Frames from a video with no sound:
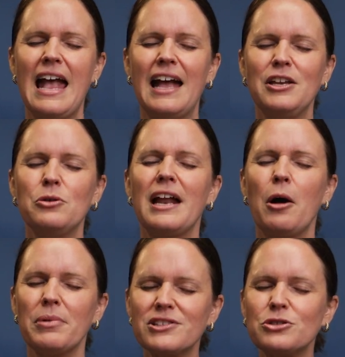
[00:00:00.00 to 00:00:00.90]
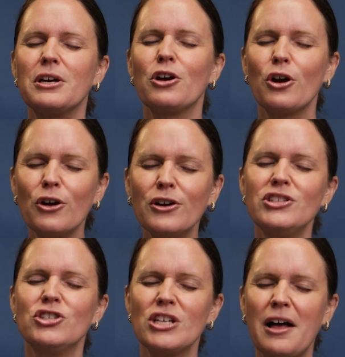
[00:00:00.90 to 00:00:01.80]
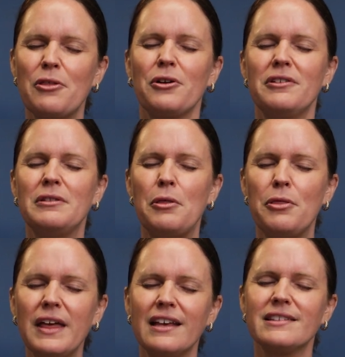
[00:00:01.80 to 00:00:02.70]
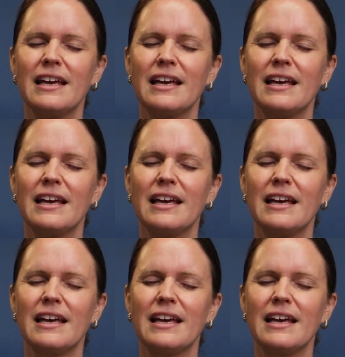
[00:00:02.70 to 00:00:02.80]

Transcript: and you would help us to encourage each other in the things